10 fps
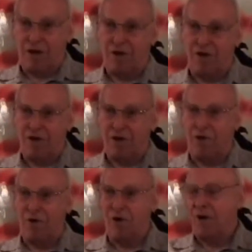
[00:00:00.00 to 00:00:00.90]

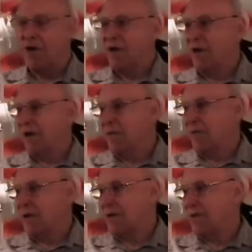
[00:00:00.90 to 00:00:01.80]
undertow Mhm.
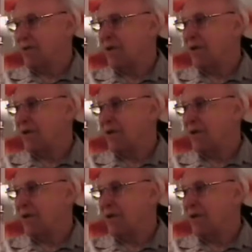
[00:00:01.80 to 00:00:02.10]
when you,